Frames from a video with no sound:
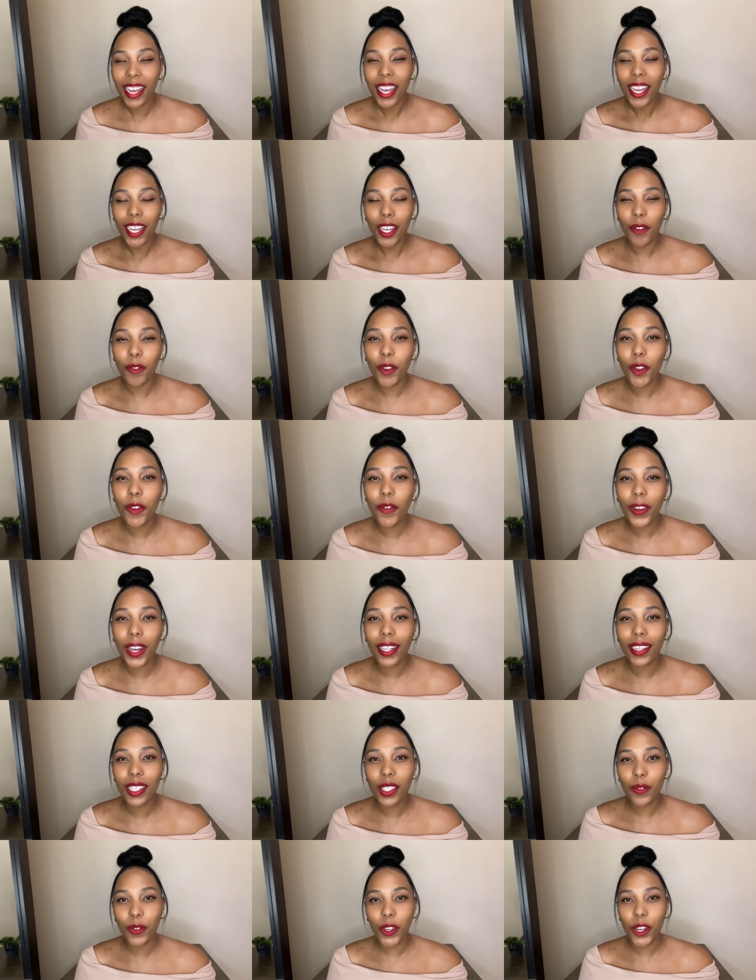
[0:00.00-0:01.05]
If you find
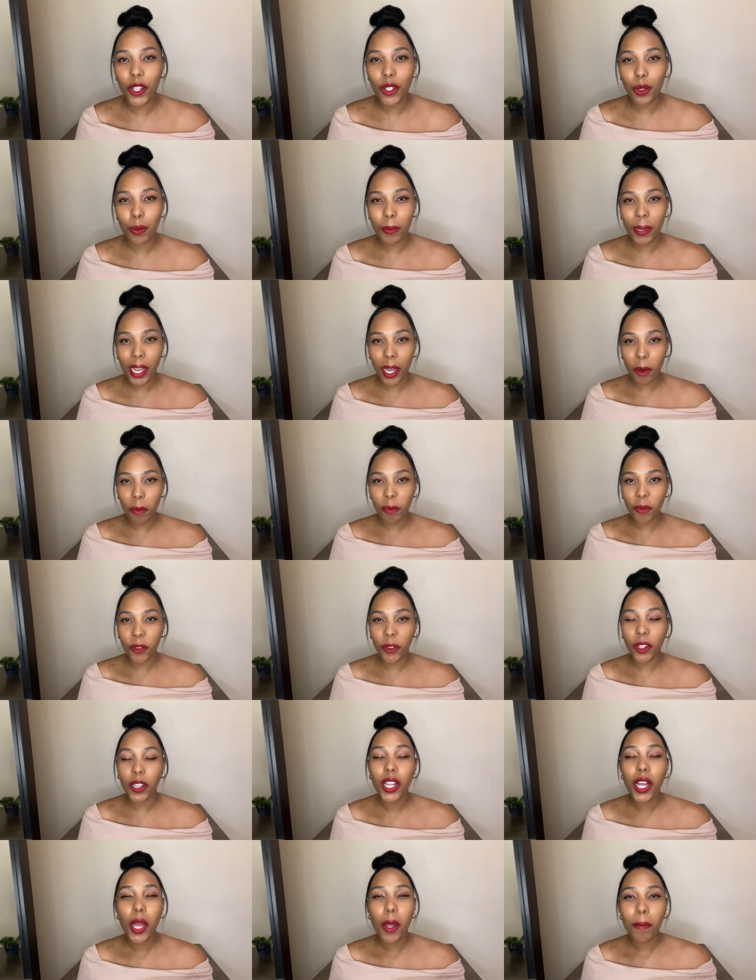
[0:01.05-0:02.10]
this video to be
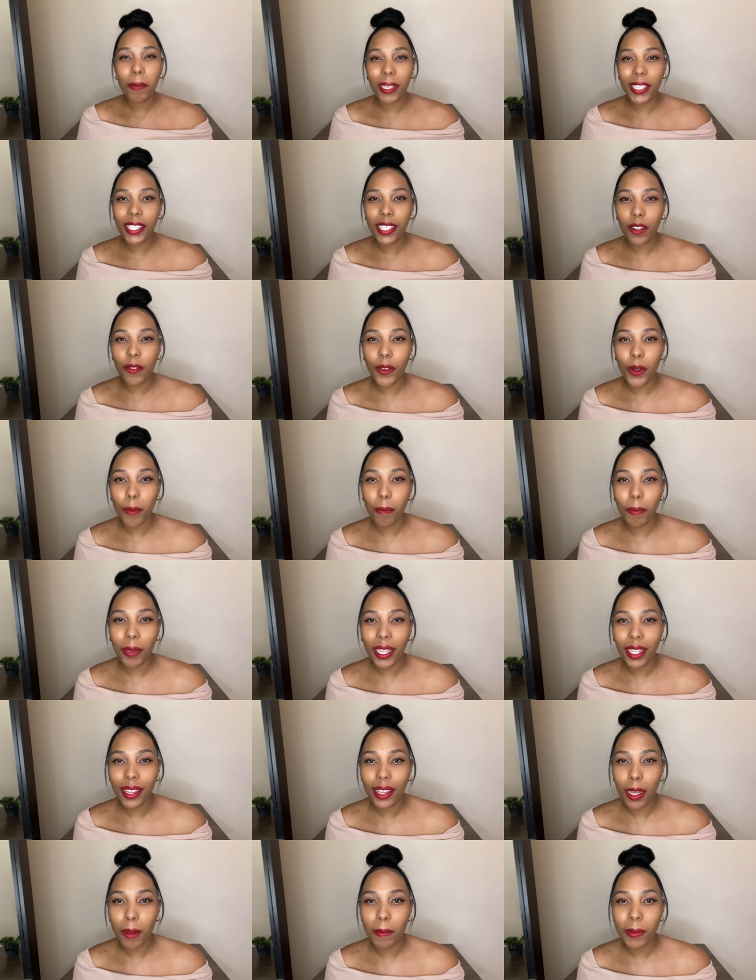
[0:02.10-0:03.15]
helpful, please give it a big
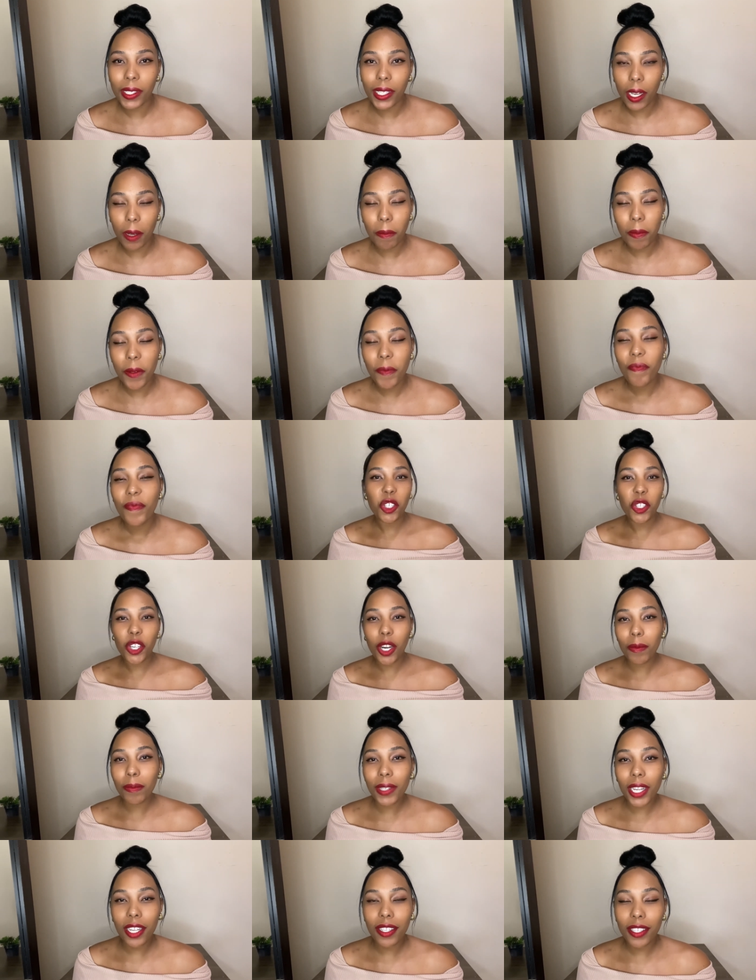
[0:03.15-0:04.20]
thumbs up. Drop
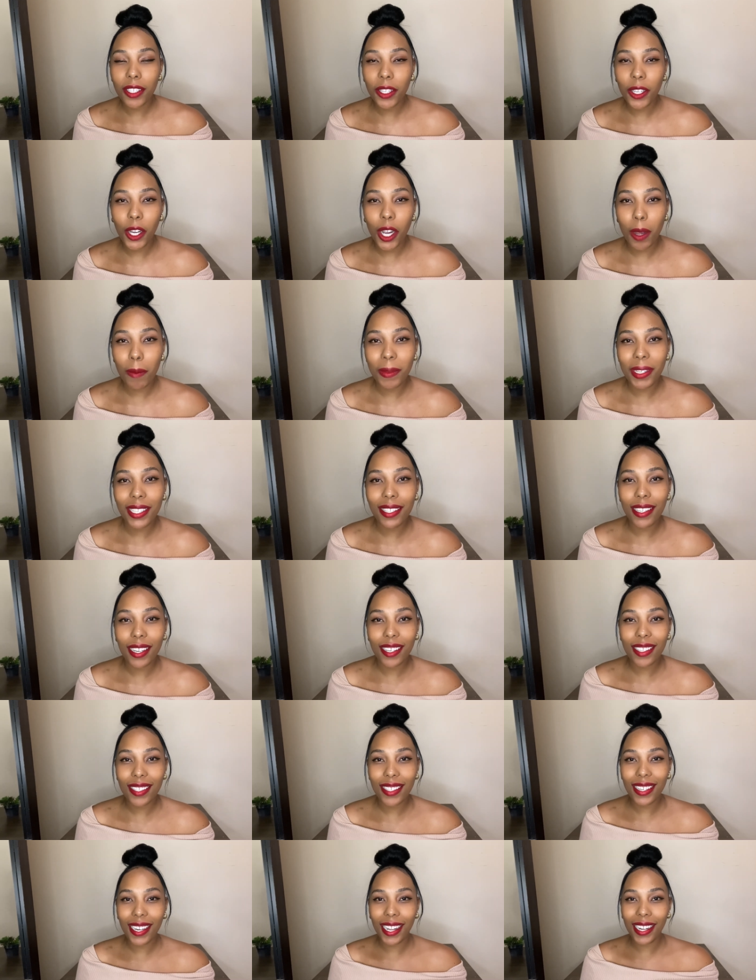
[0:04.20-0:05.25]
down to the comment
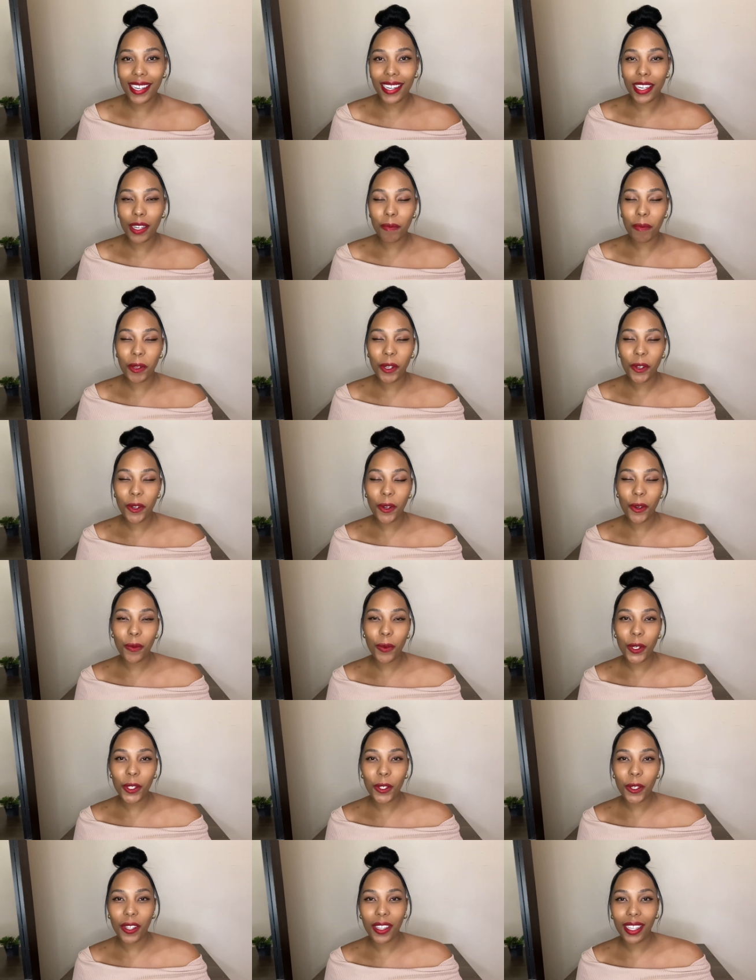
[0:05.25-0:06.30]
section and let me know
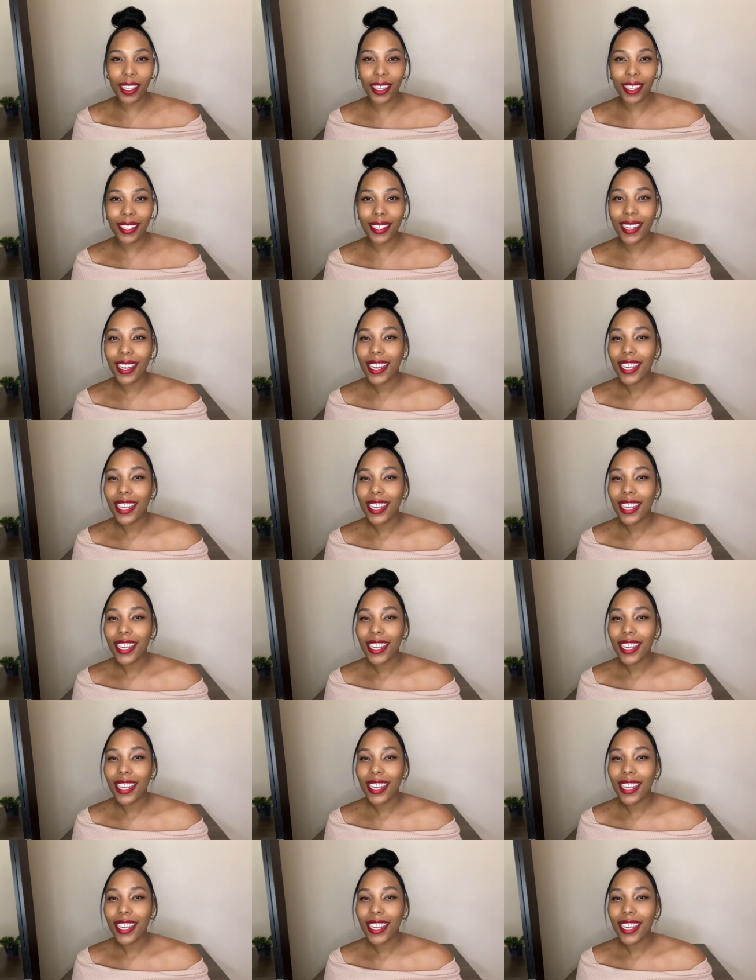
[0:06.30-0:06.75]
what you think.